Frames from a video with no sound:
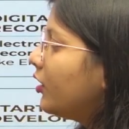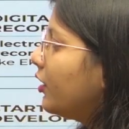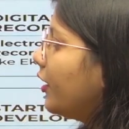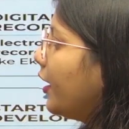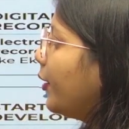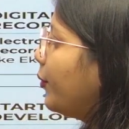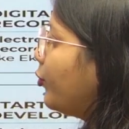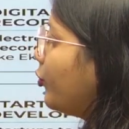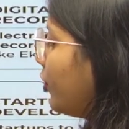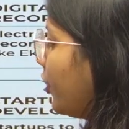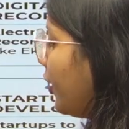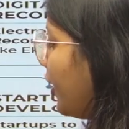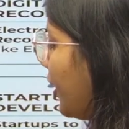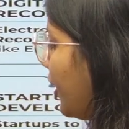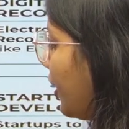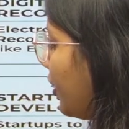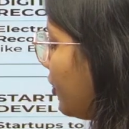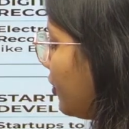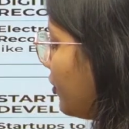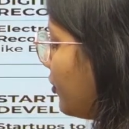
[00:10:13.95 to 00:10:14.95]

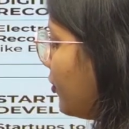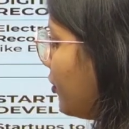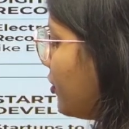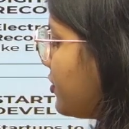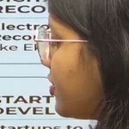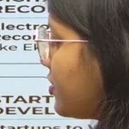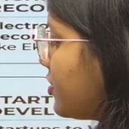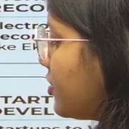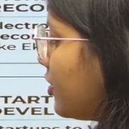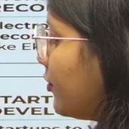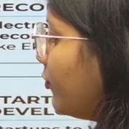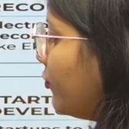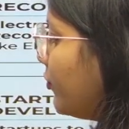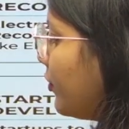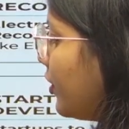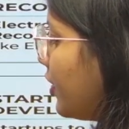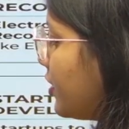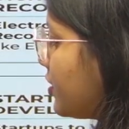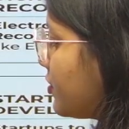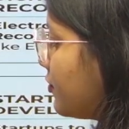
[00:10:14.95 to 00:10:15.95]
a system
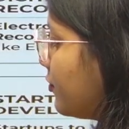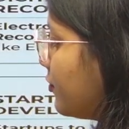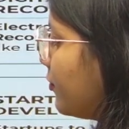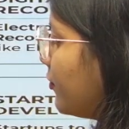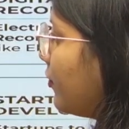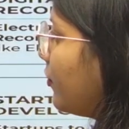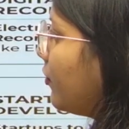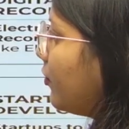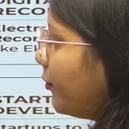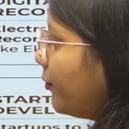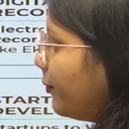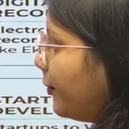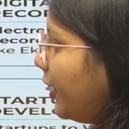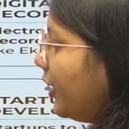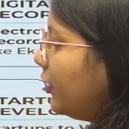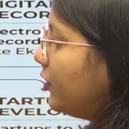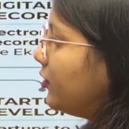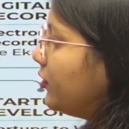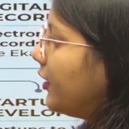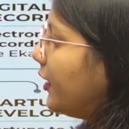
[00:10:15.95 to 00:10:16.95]
is built,
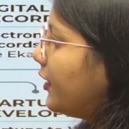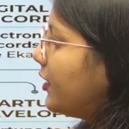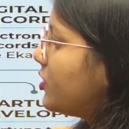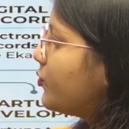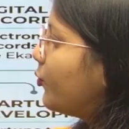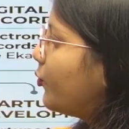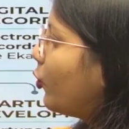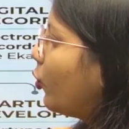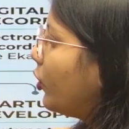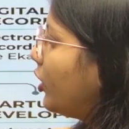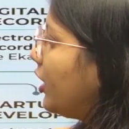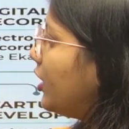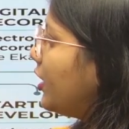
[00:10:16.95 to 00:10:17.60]
that is protein